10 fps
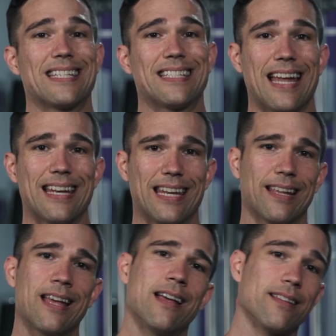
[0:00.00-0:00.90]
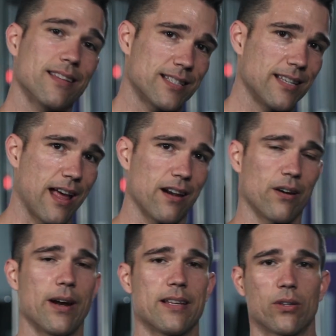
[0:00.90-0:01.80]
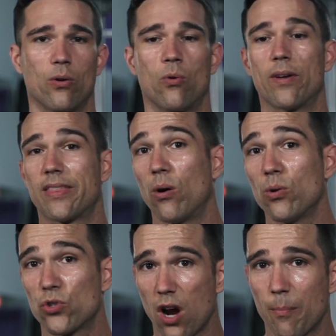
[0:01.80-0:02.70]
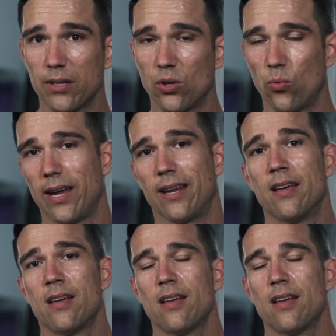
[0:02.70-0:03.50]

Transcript: extending the set, all right? So without dropping the weight.